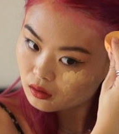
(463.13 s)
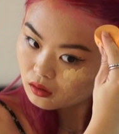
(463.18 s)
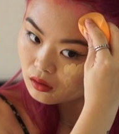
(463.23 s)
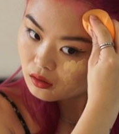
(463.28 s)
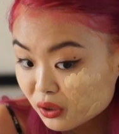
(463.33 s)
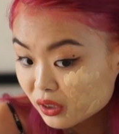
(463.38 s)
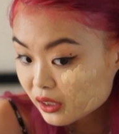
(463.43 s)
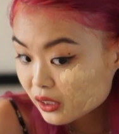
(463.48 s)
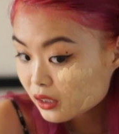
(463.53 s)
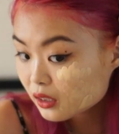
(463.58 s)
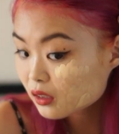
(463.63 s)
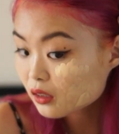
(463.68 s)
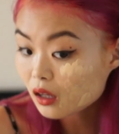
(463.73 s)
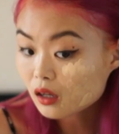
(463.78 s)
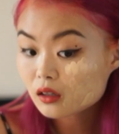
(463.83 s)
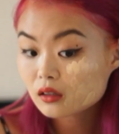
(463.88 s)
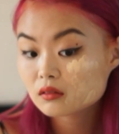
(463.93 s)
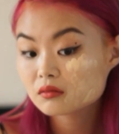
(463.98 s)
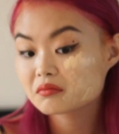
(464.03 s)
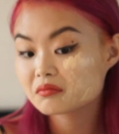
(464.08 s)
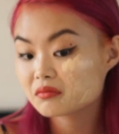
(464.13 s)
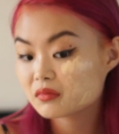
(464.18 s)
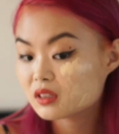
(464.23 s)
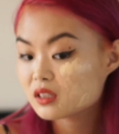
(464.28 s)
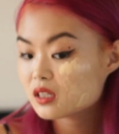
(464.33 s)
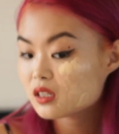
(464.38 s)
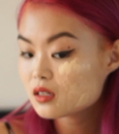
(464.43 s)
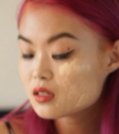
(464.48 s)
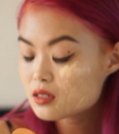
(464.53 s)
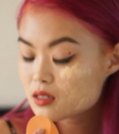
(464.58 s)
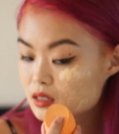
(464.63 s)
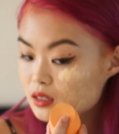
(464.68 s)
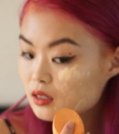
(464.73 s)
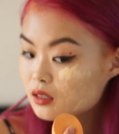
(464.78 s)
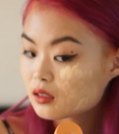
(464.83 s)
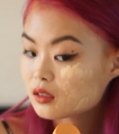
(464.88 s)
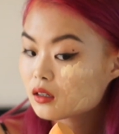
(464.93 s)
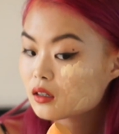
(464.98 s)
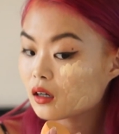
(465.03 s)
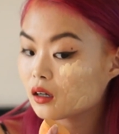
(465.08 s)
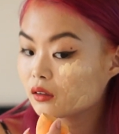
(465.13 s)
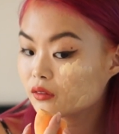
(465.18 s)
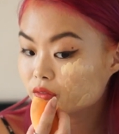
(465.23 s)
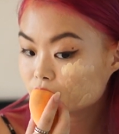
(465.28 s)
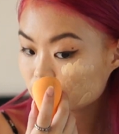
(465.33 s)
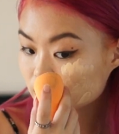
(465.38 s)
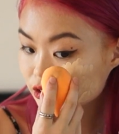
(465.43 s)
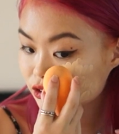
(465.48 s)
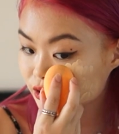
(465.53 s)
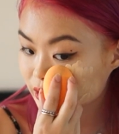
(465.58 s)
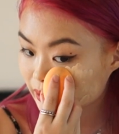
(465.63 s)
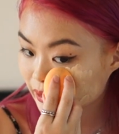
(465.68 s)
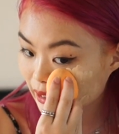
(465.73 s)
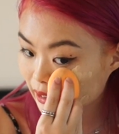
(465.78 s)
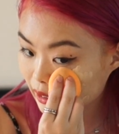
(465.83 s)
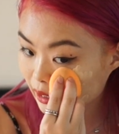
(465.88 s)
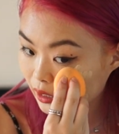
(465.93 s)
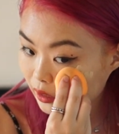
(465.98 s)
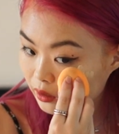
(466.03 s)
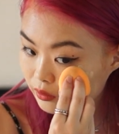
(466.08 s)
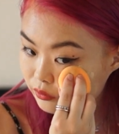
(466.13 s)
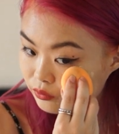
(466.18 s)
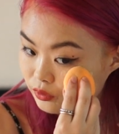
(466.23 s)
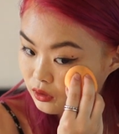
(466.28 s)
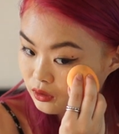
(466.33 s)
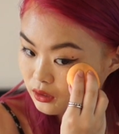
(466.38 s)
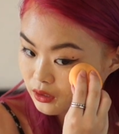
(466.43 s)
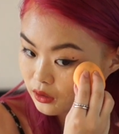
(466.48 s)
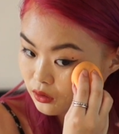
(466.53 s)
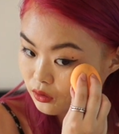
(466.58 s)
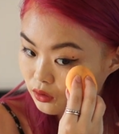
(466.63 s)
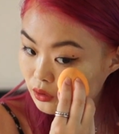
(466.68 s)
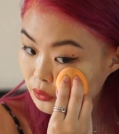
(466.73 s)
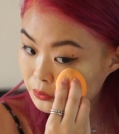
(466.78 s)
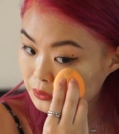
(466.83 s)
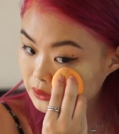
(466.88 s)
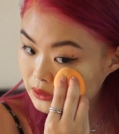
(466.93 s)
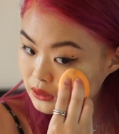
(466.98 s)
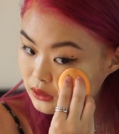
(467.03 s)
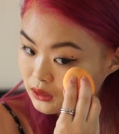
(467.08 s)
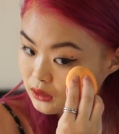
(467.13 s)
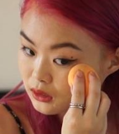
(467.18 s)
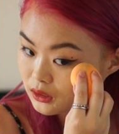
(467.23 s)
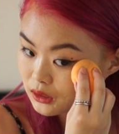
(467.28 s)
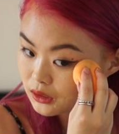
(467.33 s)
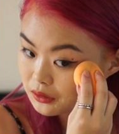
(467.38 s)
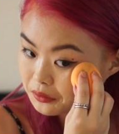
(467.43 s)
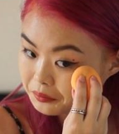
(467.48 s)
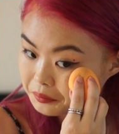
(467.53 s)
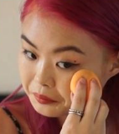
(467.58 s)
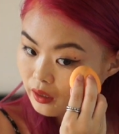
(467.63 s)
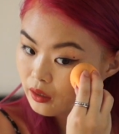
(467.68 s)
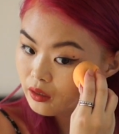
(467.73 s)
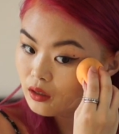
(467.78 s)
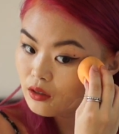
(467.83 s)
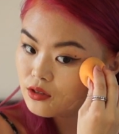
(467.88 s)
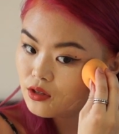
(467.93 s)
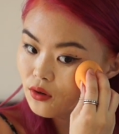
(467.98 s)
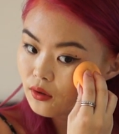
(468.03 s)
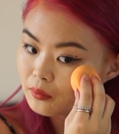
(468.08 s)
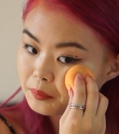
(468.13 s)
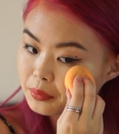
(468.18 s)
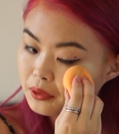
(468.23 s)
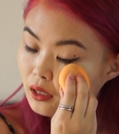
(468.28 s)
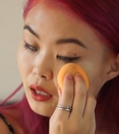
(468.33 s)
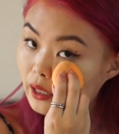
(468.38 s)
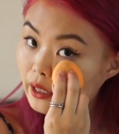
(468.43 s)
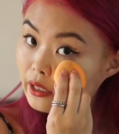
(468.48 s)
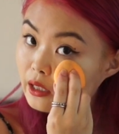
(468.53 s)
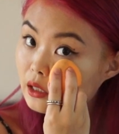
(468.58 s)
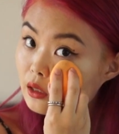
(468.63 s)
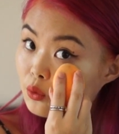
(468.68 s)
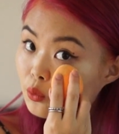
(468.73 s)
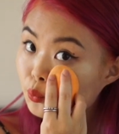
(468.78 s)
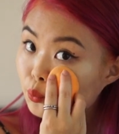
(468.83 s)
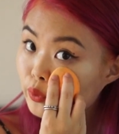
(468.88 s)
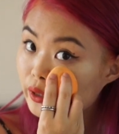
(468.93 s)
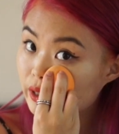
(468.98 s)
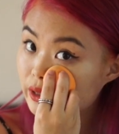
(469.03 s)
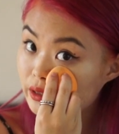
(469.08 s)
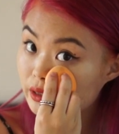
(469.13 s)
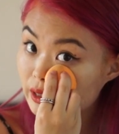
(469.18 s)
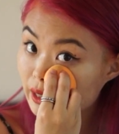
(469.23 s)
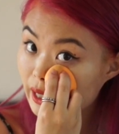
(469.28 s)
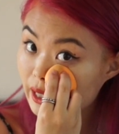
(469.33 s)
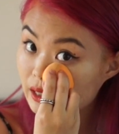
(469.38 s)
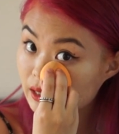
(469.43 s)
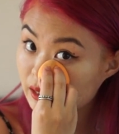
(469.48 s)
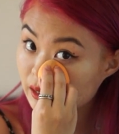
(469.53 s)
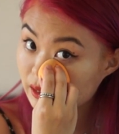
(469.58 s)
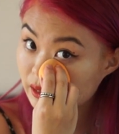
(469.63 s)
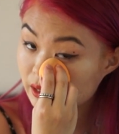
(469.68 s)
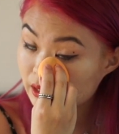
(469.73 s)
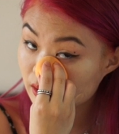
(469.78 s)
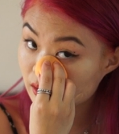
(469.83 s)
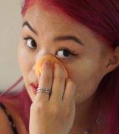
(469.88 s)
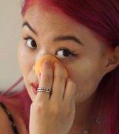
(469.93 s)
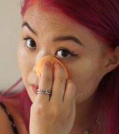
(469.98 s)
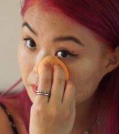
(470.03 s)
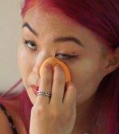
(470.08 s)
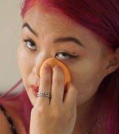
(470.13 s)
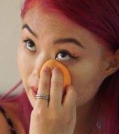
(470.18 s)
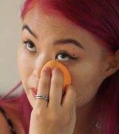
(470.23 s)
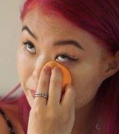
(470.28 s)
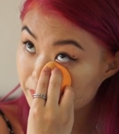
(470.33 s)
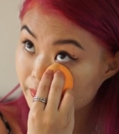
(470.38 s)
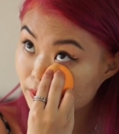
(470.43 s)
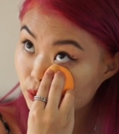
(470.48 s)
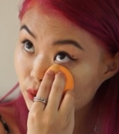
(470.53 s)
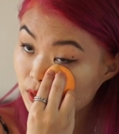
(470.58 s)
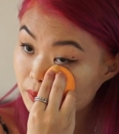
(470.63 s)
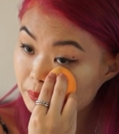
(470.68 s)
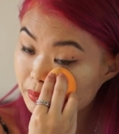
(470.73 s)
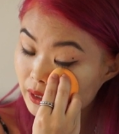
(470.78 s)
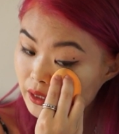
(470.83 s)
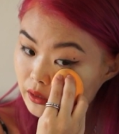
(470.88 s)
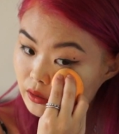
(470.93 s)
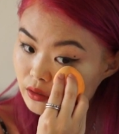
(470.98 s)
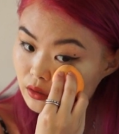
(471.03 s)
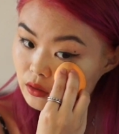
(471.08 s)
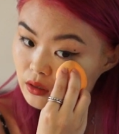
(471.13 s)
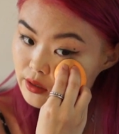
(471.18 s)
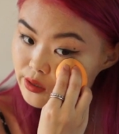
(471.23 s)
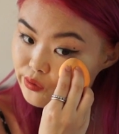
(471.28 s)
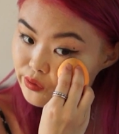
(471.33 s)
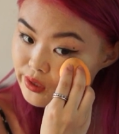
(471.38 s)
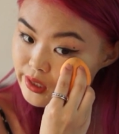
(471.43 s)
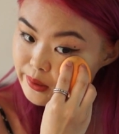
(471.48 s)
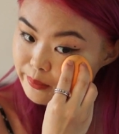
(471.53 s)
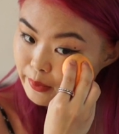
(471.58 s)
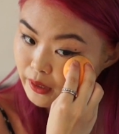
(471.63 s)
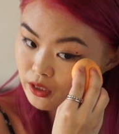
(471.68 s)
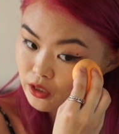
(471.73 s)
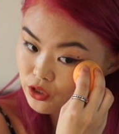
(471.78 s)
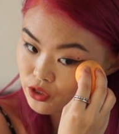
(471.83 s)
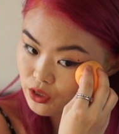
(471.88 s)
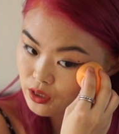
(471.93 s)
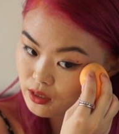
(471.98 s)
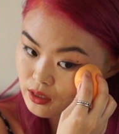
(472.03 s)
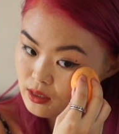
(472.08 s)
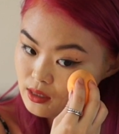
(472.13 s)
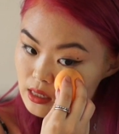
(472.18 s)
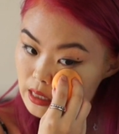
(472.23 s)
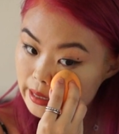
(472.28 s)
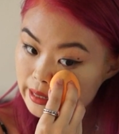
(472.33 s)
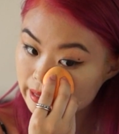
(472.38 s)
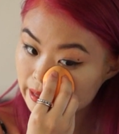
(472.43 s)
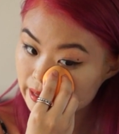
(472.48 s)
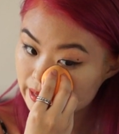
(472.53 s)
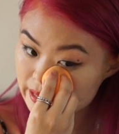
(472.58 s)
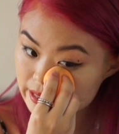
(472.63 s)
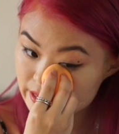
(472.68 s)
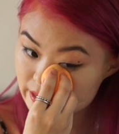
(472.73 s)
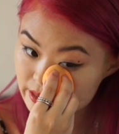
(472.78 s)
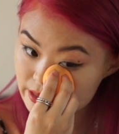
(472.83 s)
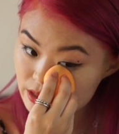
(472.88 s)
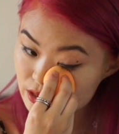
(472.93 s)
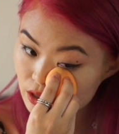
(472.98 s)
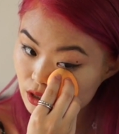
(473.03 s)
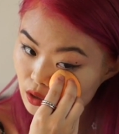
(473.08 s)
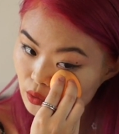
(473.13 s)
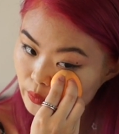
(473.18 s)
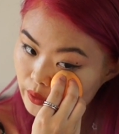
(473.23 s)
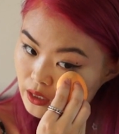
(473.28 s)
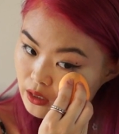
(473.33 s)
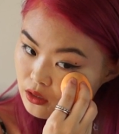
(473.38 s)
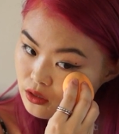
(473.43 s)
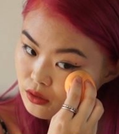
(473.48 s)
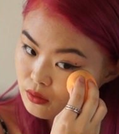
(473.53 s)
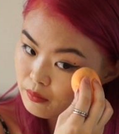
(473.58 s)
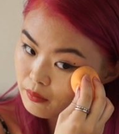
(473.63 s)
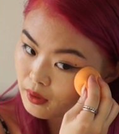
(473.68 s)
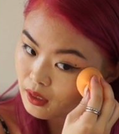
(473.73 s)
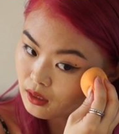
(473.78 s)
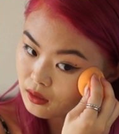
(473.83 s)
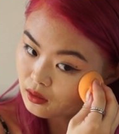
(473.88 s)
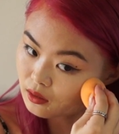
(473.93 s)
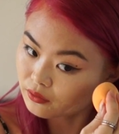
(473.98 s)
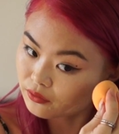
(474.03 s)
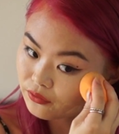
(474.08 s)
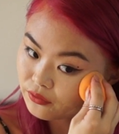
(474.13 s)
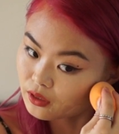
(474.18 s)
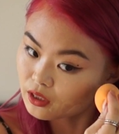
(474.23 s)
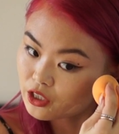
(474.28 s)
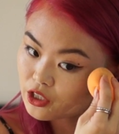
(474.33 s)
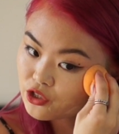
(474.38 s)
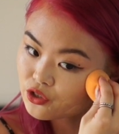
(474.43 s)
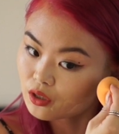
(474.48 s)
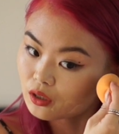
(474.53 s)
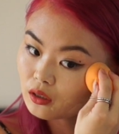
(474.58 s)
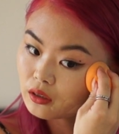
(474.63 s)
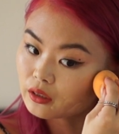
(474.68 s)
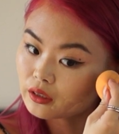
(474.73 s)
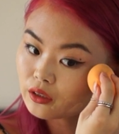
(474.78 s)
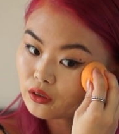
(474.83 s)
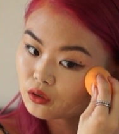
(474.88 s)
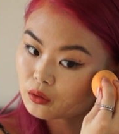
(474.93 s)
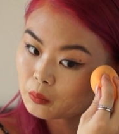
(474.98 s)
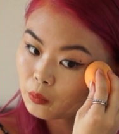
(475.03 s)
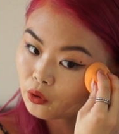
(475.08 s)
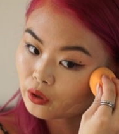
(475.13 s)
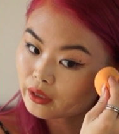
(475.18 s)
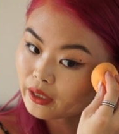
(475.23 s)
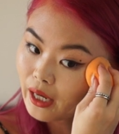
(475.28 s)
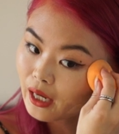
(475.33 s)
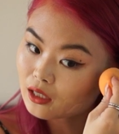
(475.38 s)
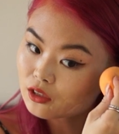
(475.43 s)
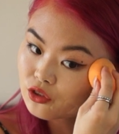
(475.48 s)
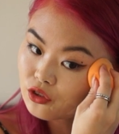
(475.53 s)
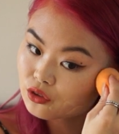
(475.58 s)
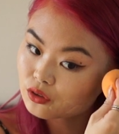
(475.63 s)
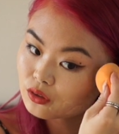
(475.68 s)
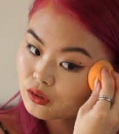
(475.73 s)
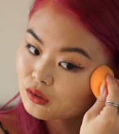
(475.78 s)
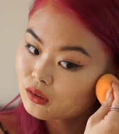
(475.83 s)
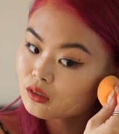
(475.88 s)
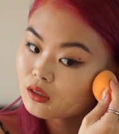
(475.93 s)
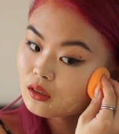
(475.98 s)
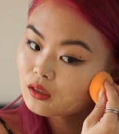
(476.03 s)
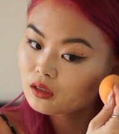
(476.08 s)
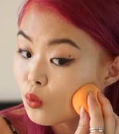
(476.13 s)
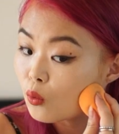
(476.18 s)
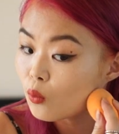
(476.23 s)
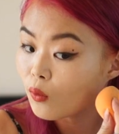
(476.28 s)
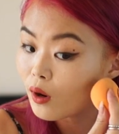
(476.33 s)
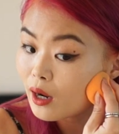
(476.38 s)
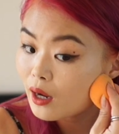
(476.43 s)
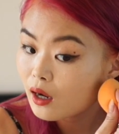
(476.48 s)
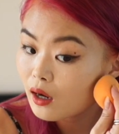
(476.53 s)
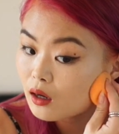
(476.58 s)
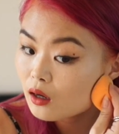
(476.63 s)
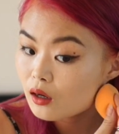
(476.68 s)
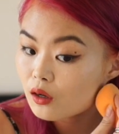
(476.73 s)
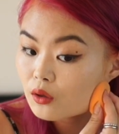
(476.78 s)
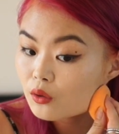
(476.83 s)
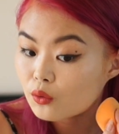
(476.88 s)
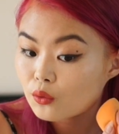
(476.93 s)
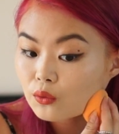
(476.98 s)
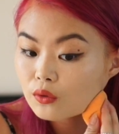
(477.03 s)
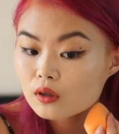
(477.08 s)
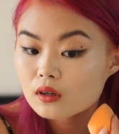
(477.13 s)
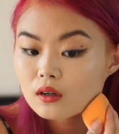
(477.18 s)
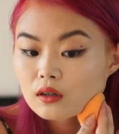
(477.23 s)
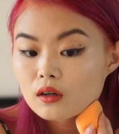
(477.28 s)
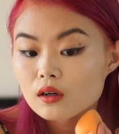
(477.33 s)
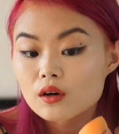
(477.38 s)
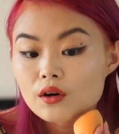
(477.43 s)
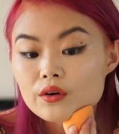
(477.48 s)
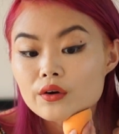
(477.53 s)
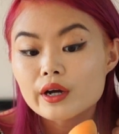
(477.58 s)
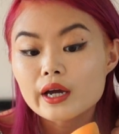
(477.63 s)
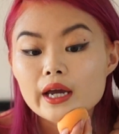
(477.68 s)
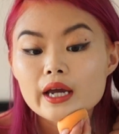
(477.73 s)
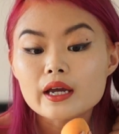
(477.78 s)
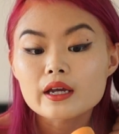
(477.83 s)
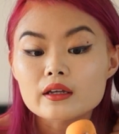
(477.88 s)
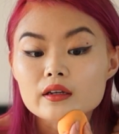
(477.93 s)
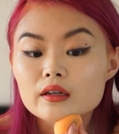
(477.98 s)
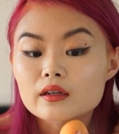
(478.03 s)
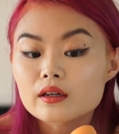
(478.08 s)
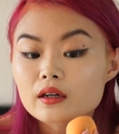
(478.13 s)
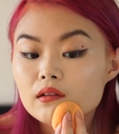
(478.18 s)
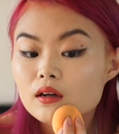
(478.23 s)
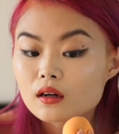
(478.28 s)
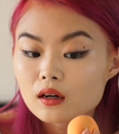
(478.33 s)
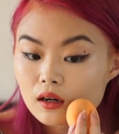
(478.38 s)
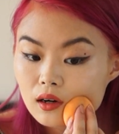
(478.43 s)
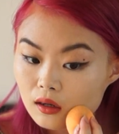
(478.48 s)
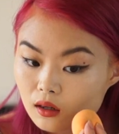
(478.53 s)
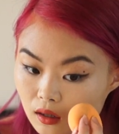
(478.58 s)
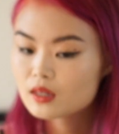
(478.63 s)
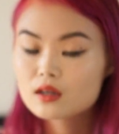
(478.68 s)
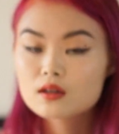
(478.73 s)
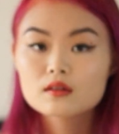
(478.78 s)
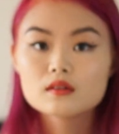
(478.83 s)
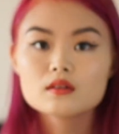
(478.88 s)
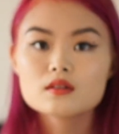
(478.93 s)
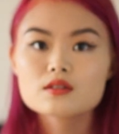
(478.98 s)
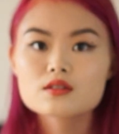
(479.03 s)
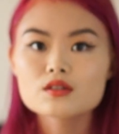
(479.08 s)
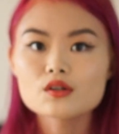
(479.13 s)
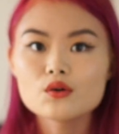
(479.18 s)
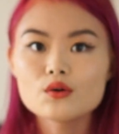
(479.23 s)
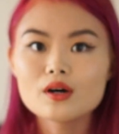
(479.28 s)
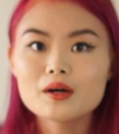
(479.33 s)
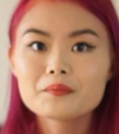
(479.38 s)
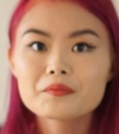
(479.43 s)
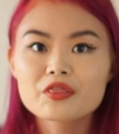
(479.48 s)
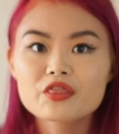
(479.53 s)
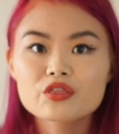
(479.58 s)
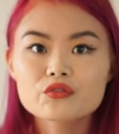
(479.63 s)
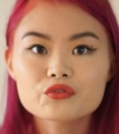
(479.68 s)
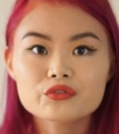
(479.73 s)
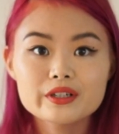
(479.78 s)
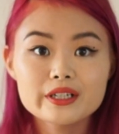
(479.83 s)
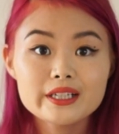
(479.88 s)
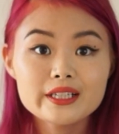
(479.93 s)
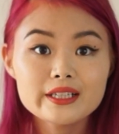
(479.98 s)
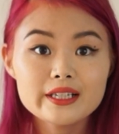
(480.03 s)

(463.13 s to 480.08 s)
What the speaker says: Pretty decent coverage, like I can't really notice it. And also applying with any like beauty blenders or sponges is going to make the finish a little more natural. Wow. Okay. So I'm 3